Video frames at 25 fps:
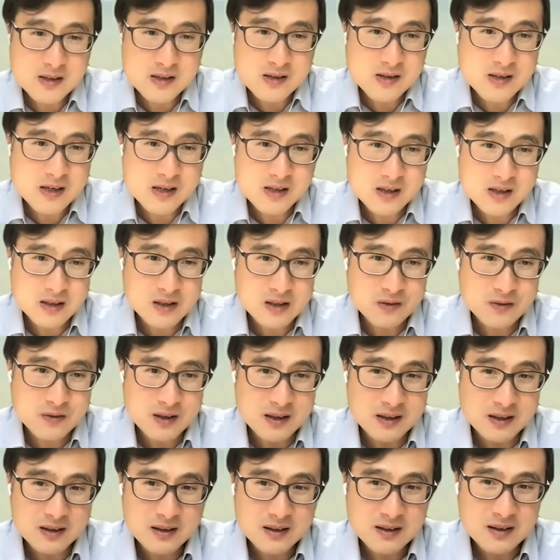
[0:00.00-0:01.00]
insulin
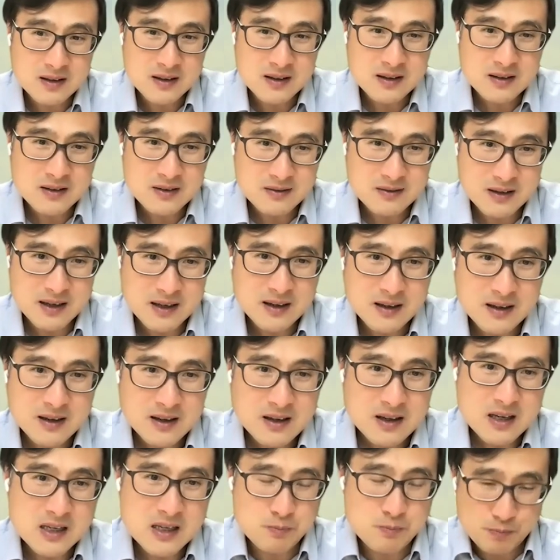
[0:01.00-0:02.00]
sensitivity, right?
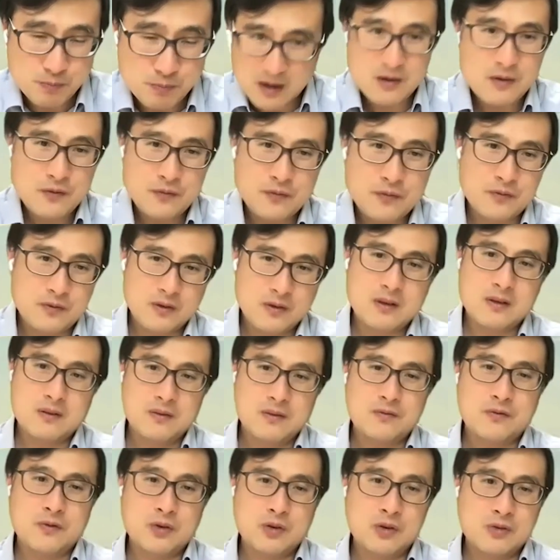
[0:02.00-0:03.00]
It's
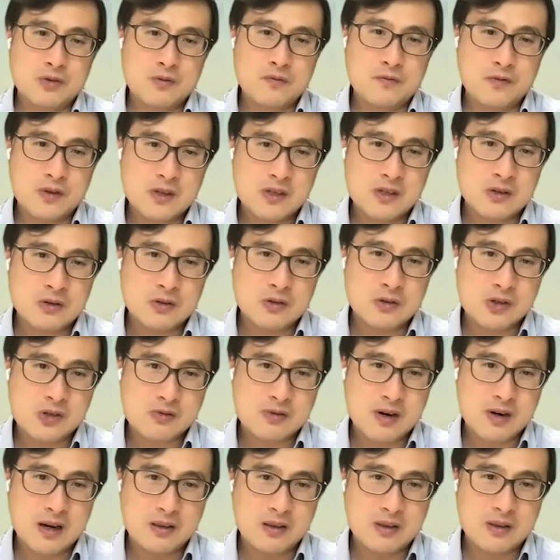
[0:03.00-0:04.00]
better for your physical
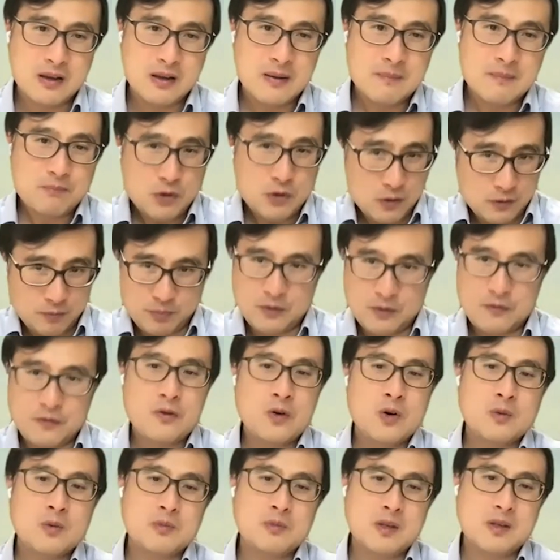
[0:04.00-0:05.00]
strength, your
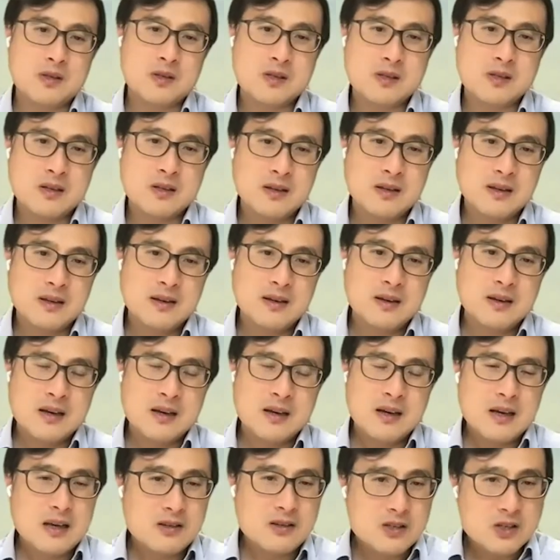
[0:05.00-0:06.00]
performance.
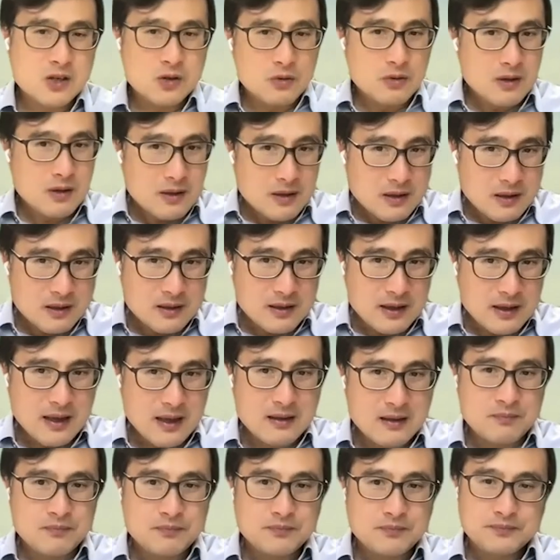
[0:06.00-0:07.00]
And so,
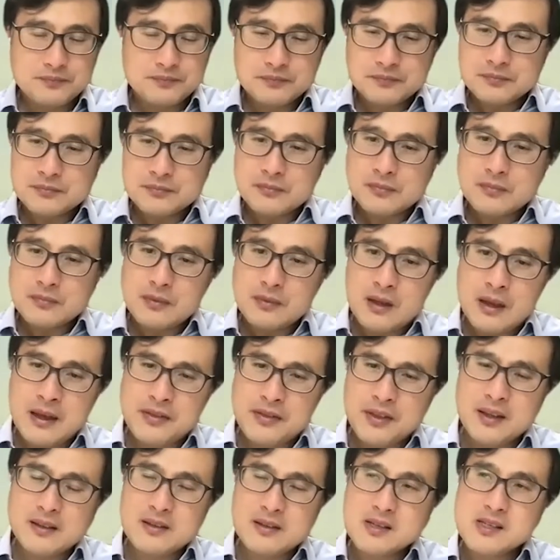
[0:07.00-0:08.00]
again,
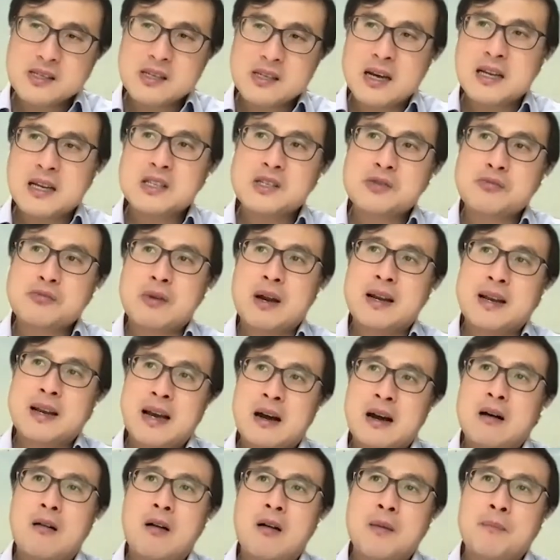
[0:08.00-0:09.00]
I think science right
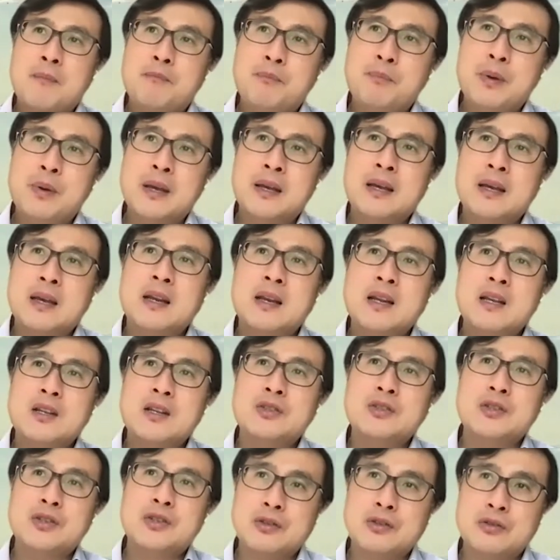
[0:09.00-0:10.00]
now are
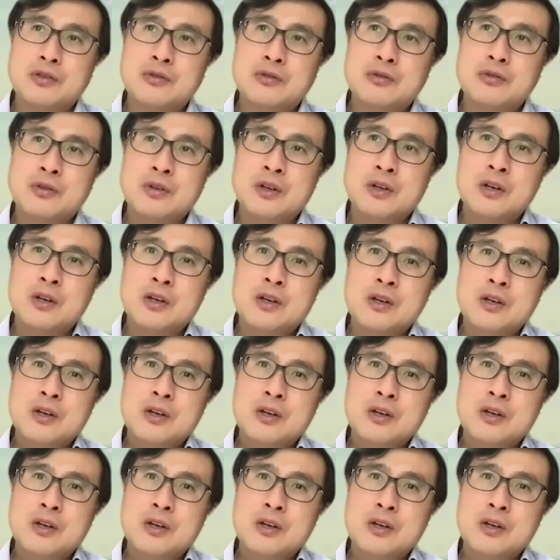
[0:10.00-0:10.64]
beginning to